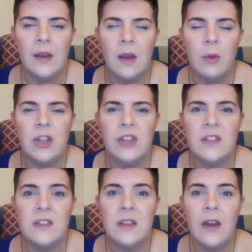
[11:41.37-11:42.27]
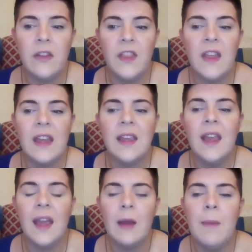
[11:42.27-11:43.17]
want you to start
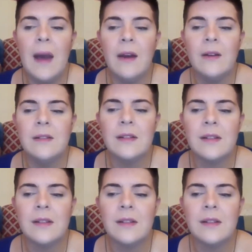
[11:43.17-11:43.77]
thinking about